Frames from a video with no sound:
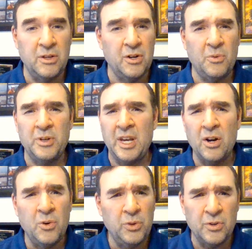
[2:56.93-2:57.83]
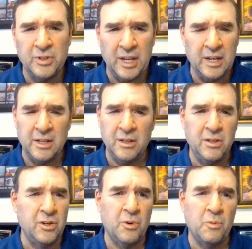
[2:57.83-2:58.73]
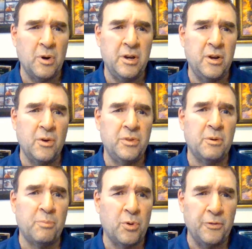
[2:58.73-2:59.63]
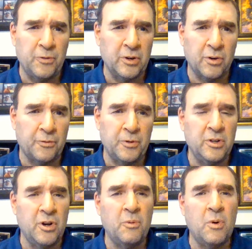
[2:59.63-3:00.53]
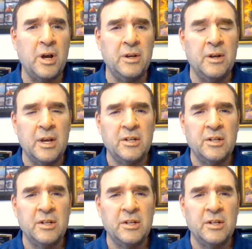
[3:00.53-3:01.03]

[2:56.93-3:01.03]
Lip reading: you don't care who they're dating. You don't want to know their boyfriend, girlfriend. You don't want